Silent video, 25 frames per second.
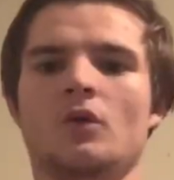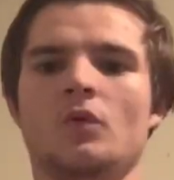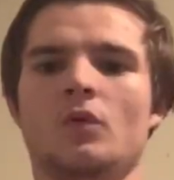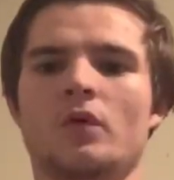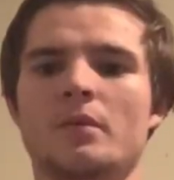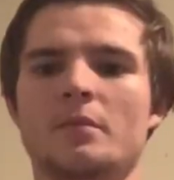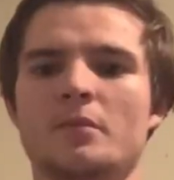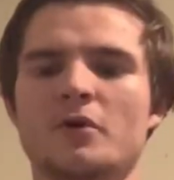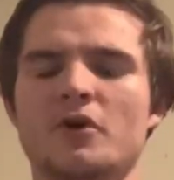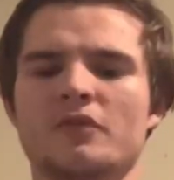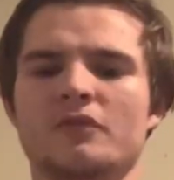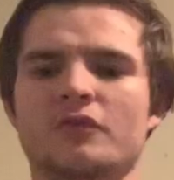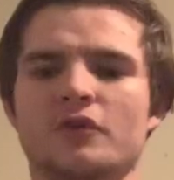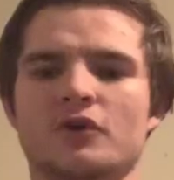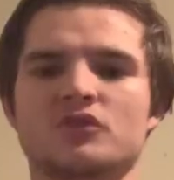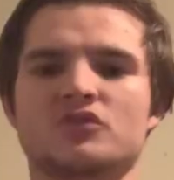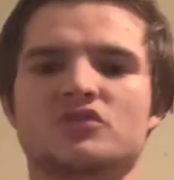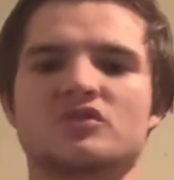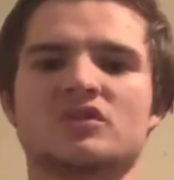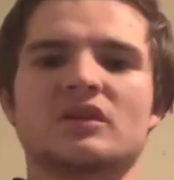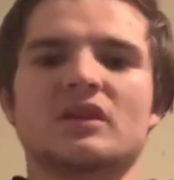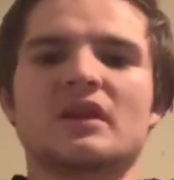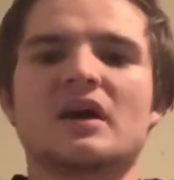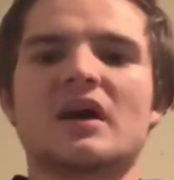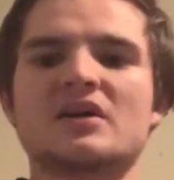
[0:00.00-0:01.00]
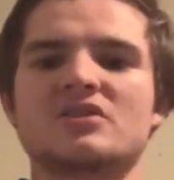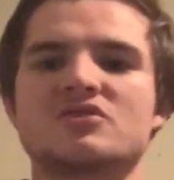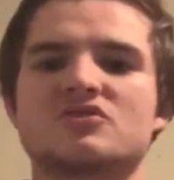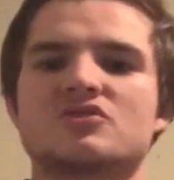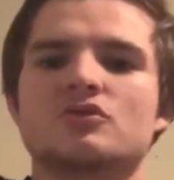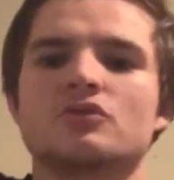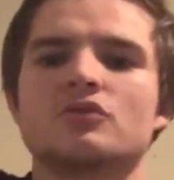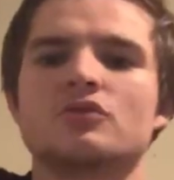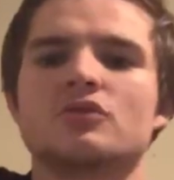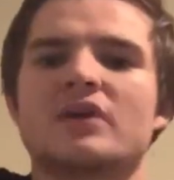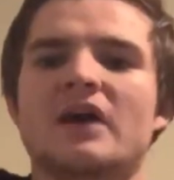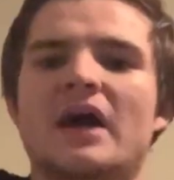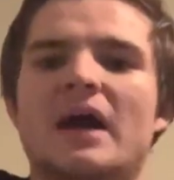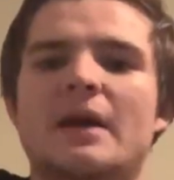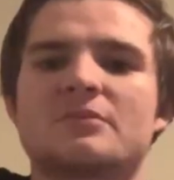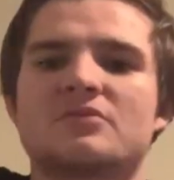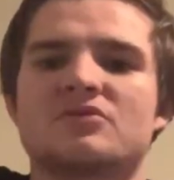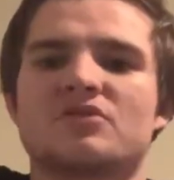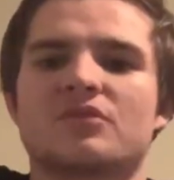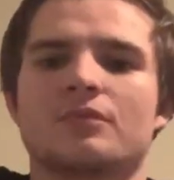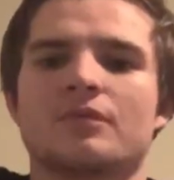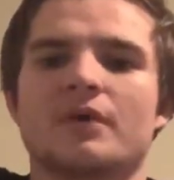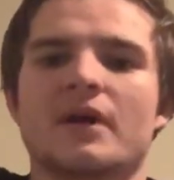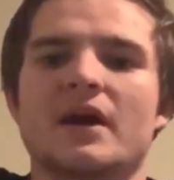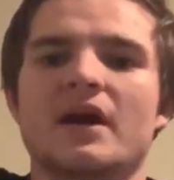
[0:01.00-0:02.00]
We move on to the last two games
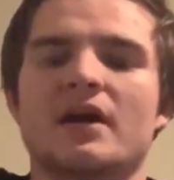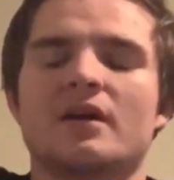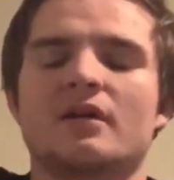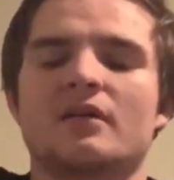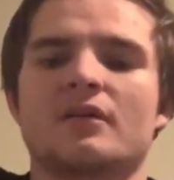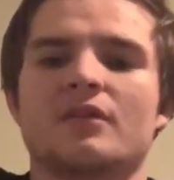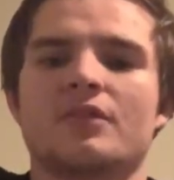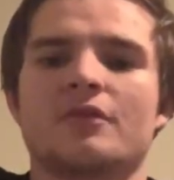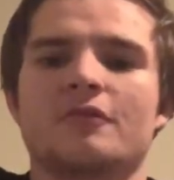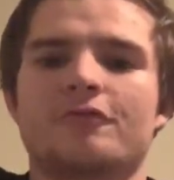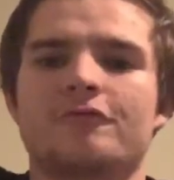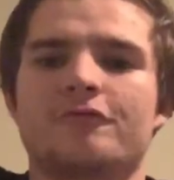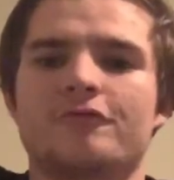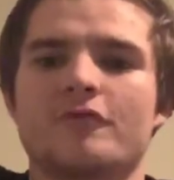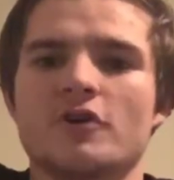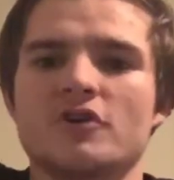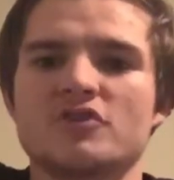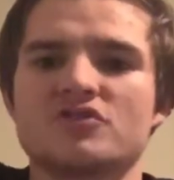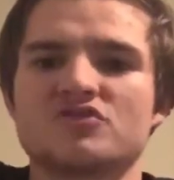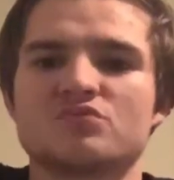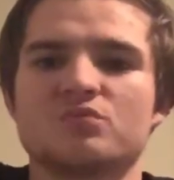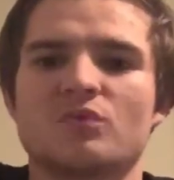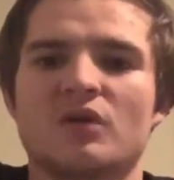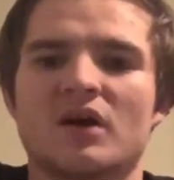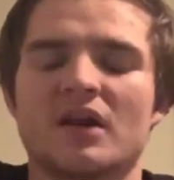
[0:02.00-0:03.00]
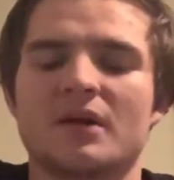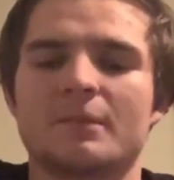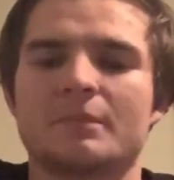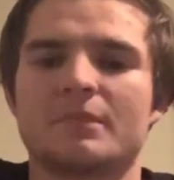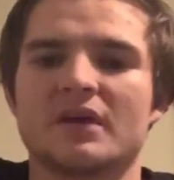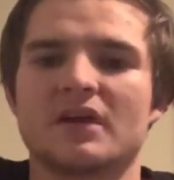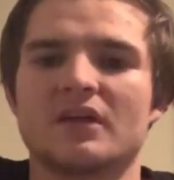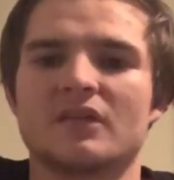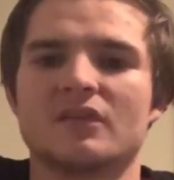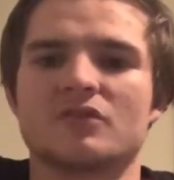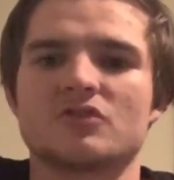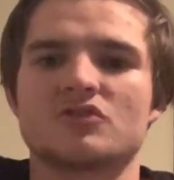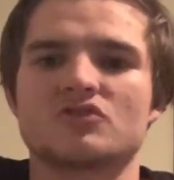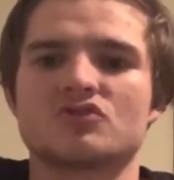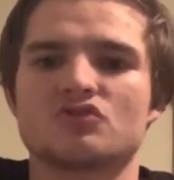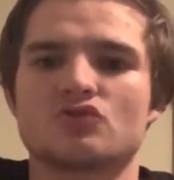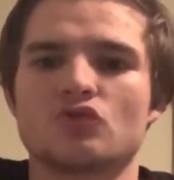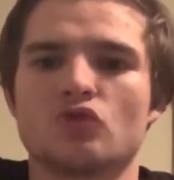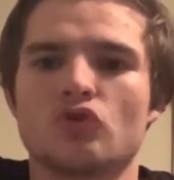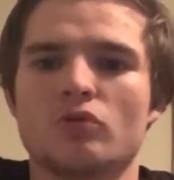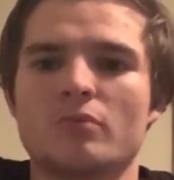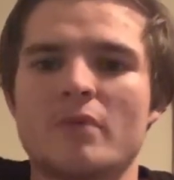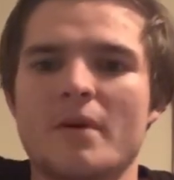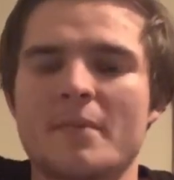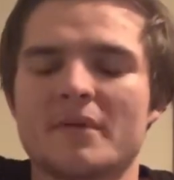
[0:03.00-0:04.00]
of the round. The first one being the
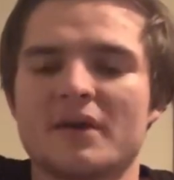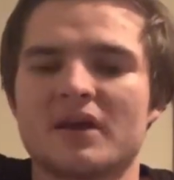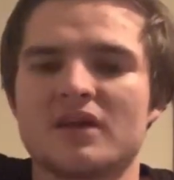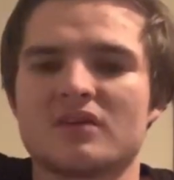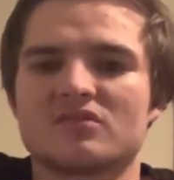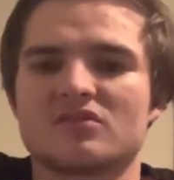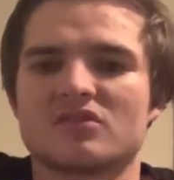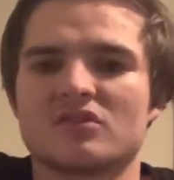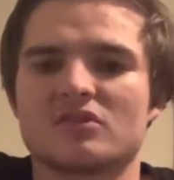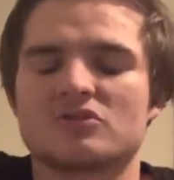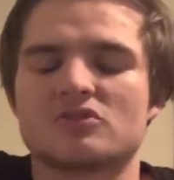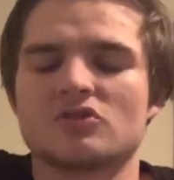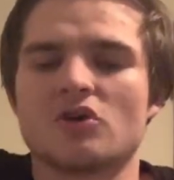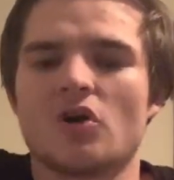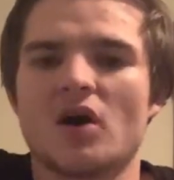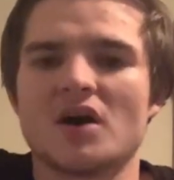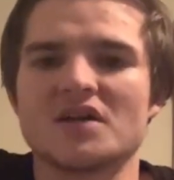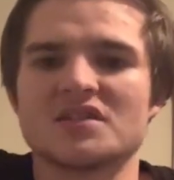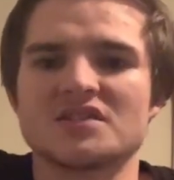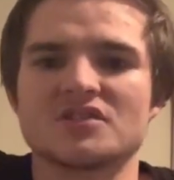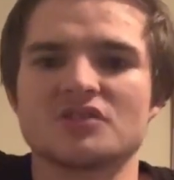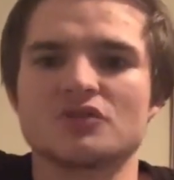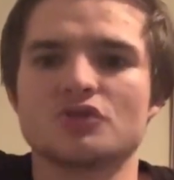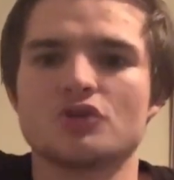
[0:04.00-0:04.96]
Storm up against the Titans.